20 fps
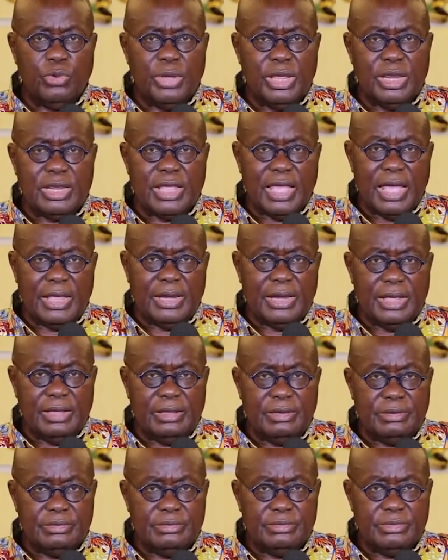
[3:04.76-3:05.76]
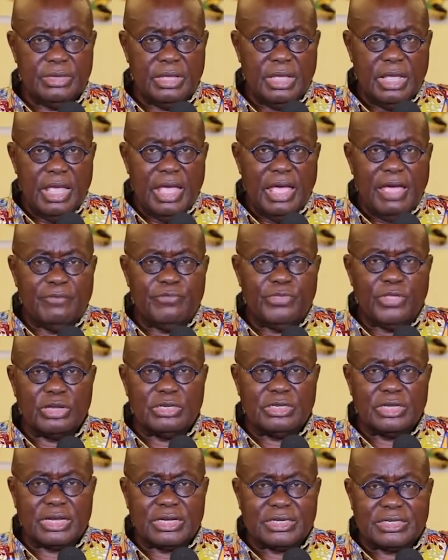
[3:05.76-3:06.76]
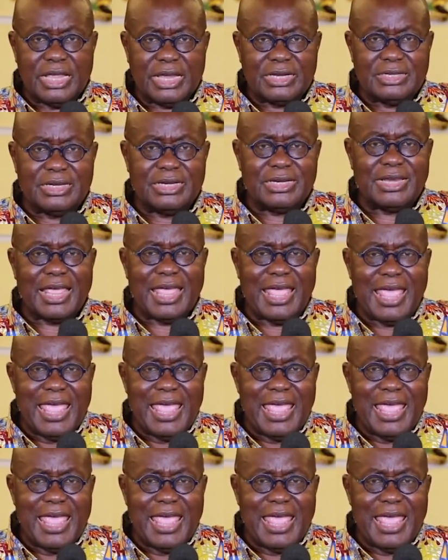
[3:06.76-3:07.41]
we in Ghana have not detected